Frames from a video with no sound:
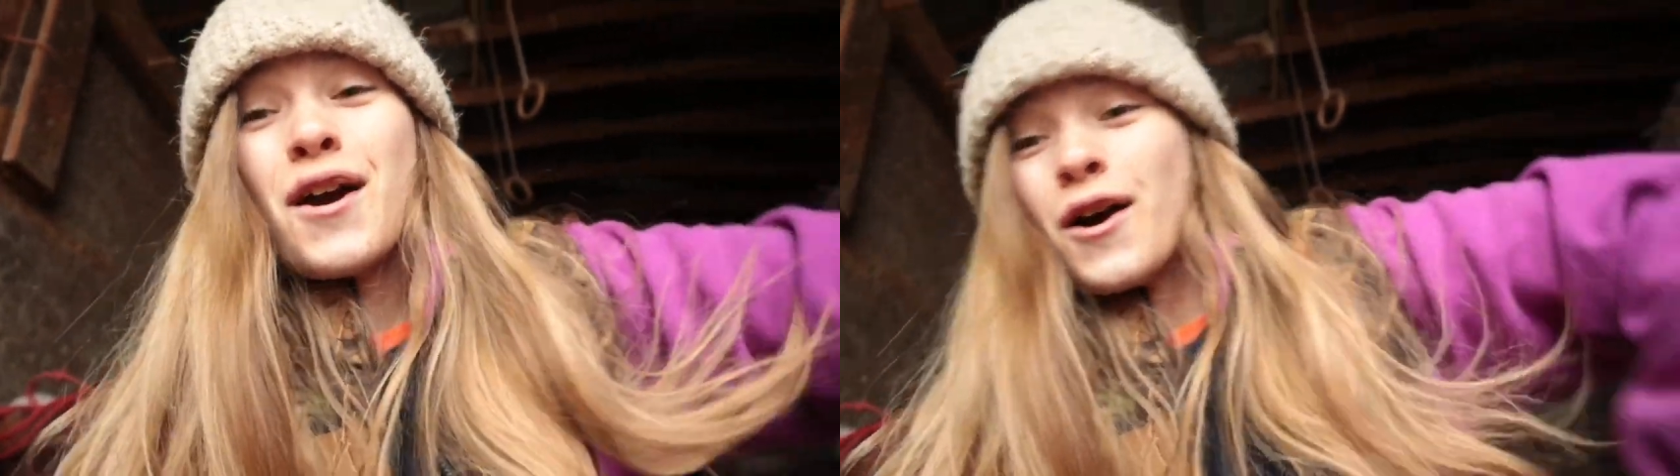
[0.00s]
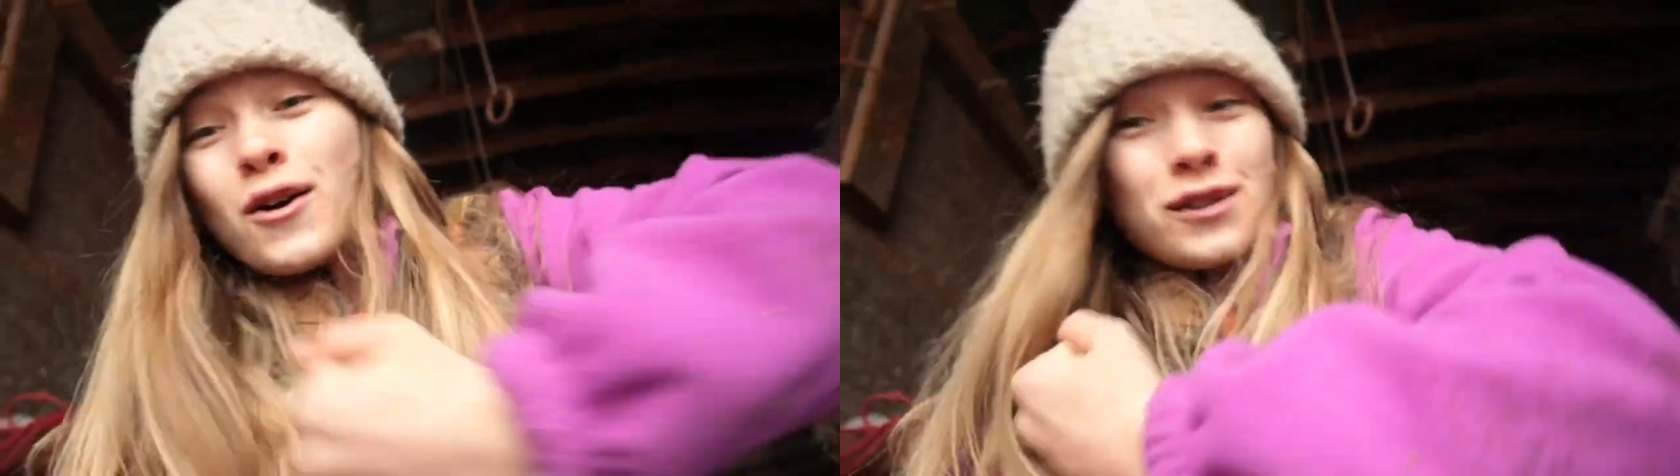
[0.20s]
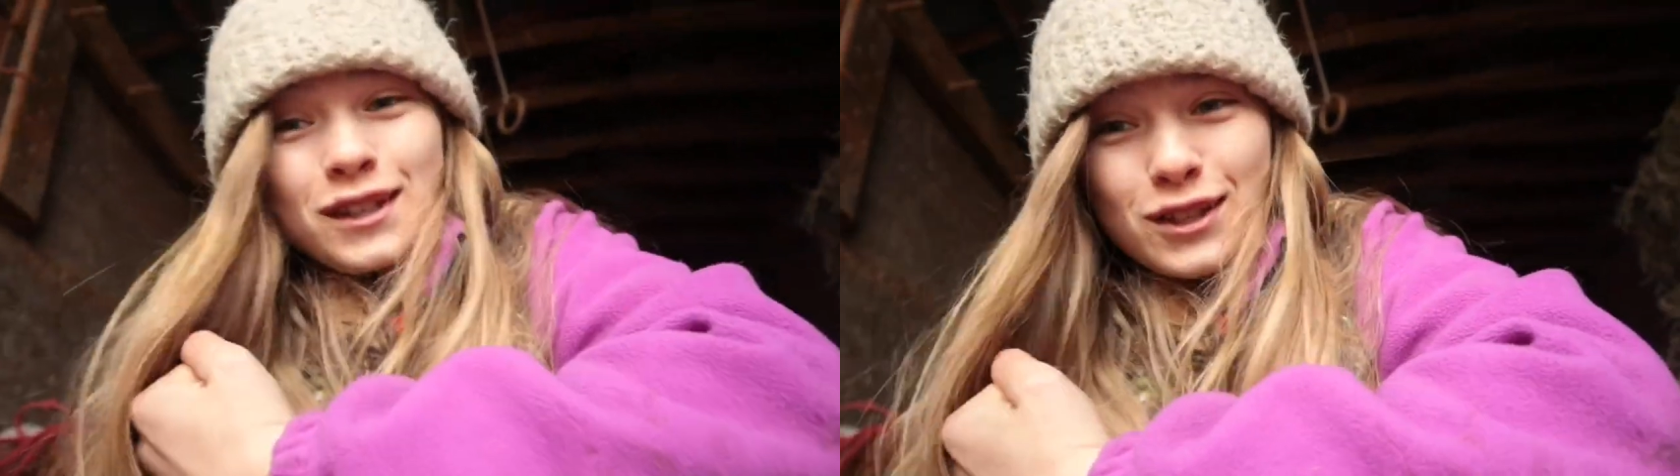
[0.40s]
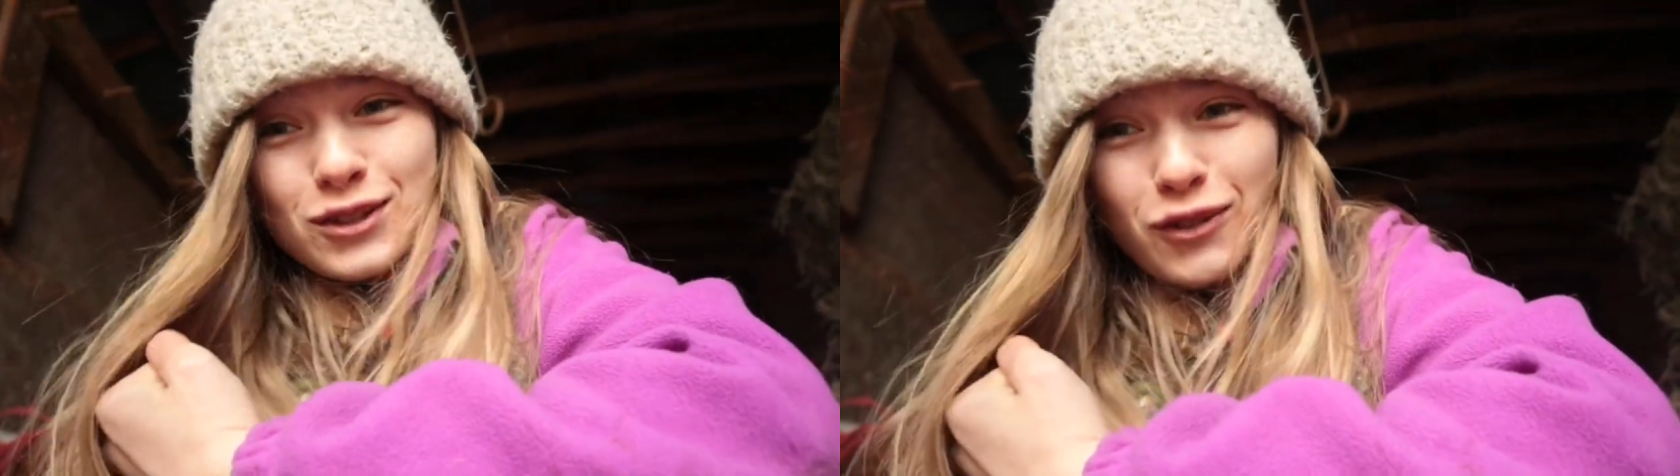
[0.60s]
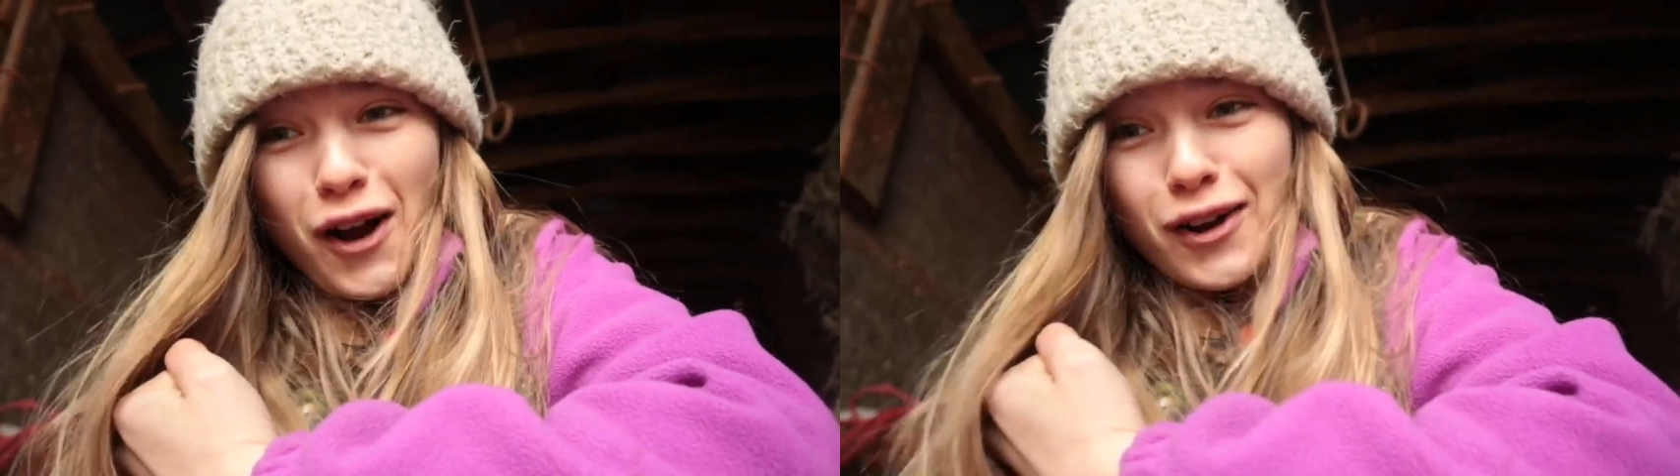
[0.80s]
who's the
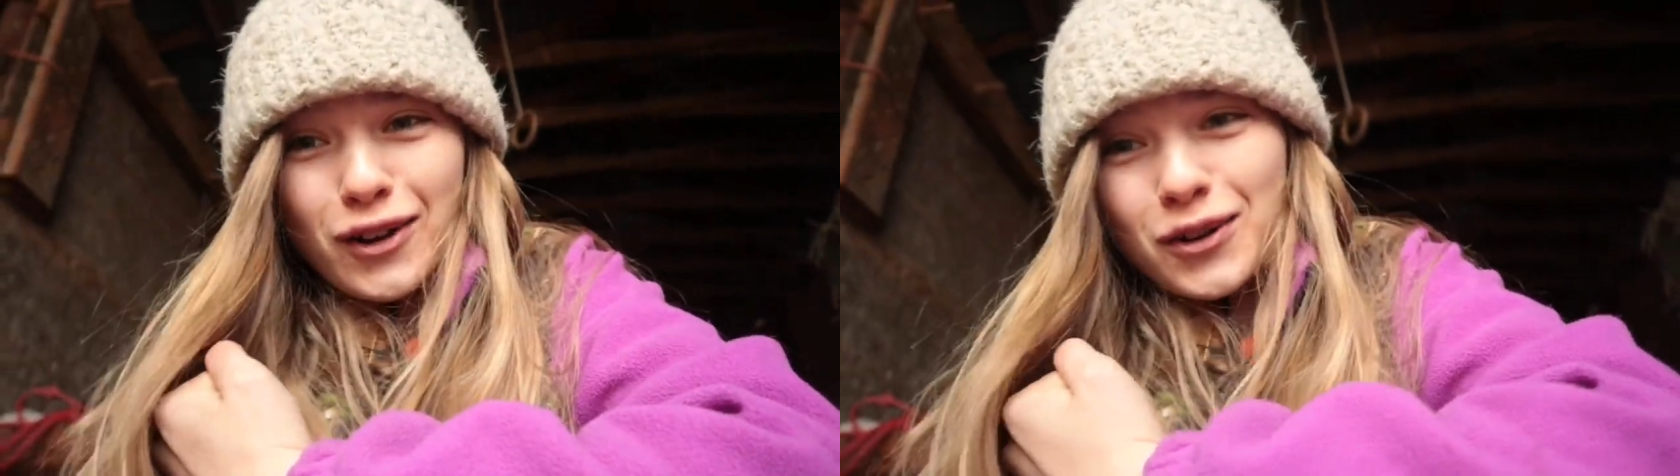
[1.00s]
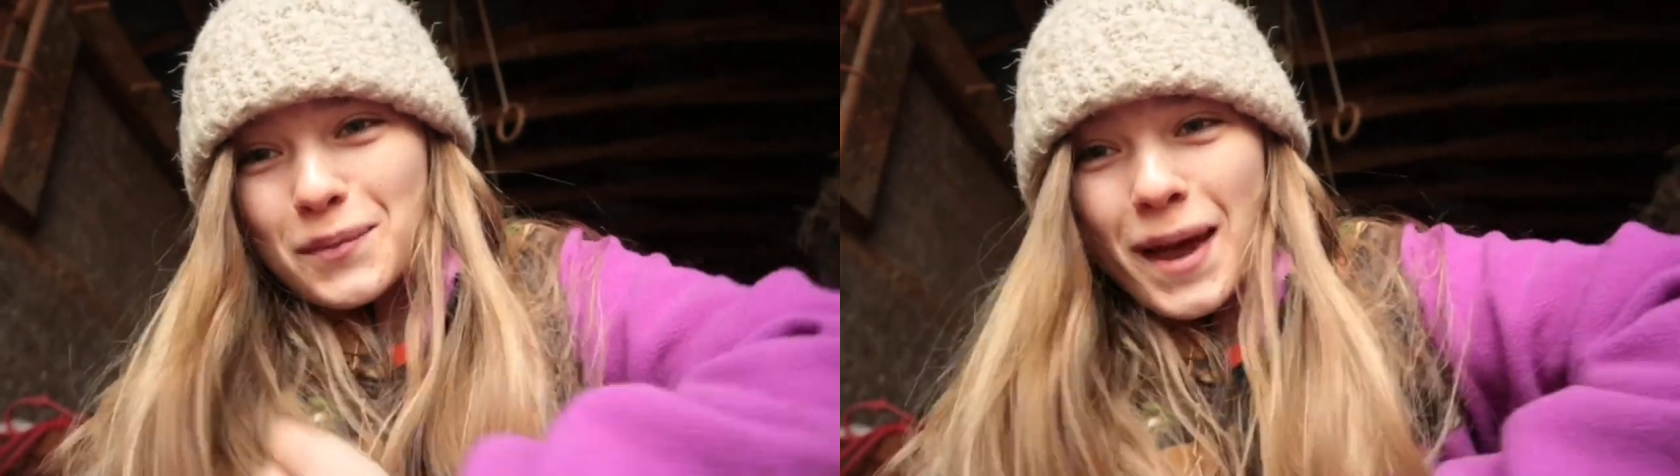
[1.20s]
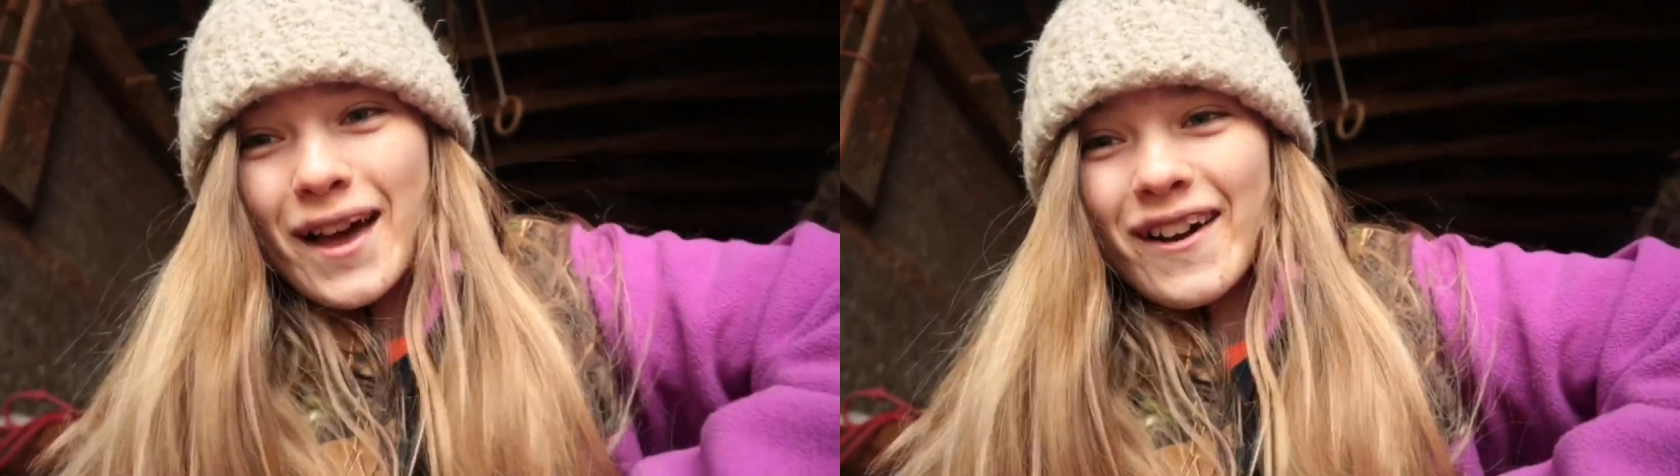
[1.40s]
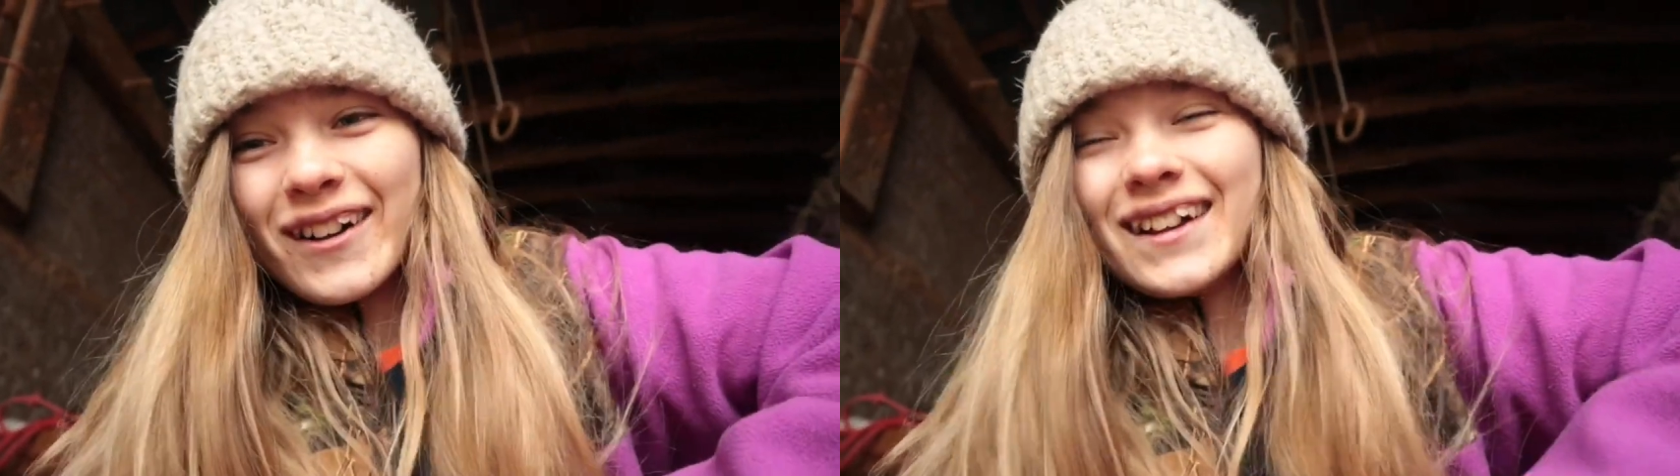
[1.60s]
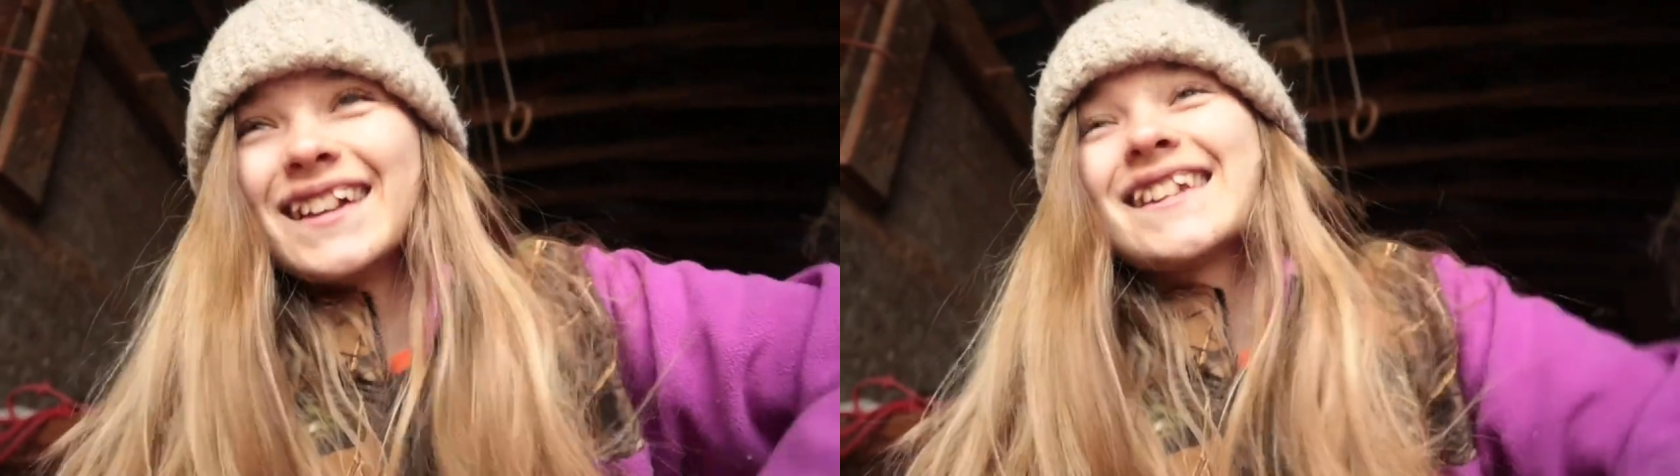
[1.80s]
stronger
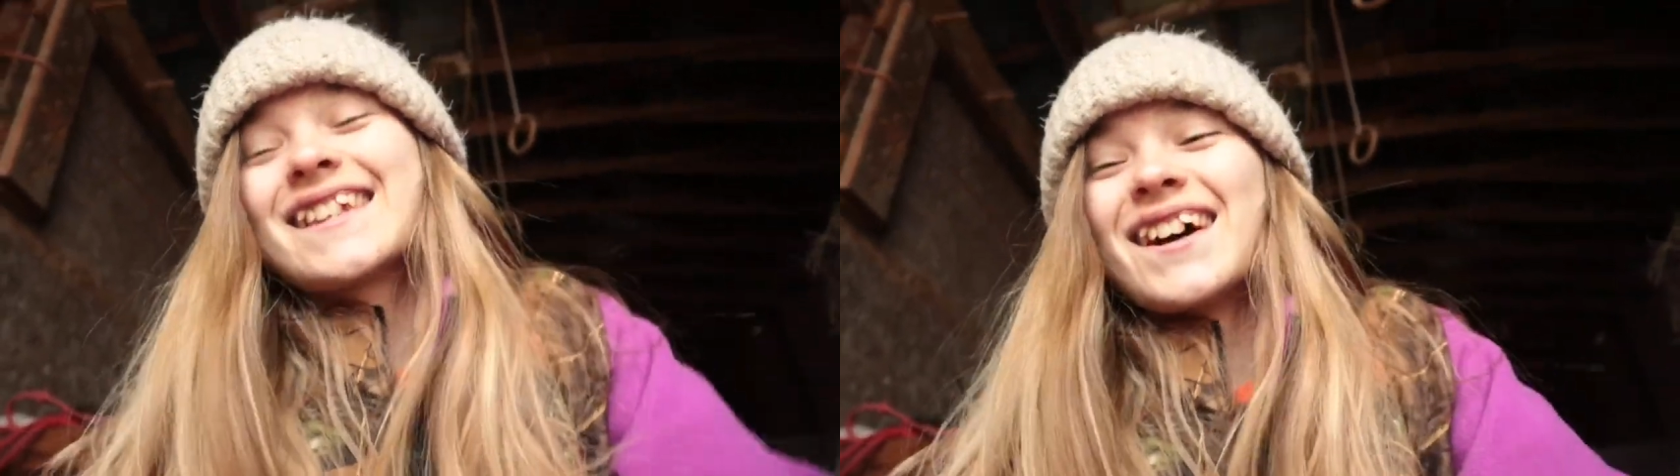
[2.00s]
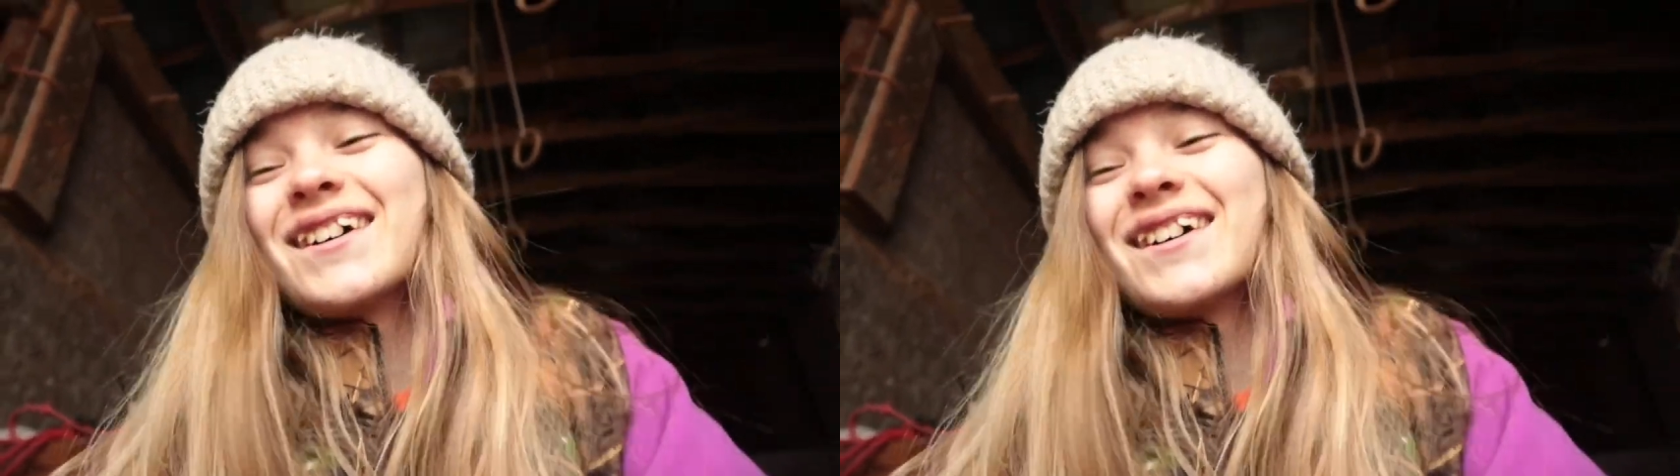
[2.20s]
male, and so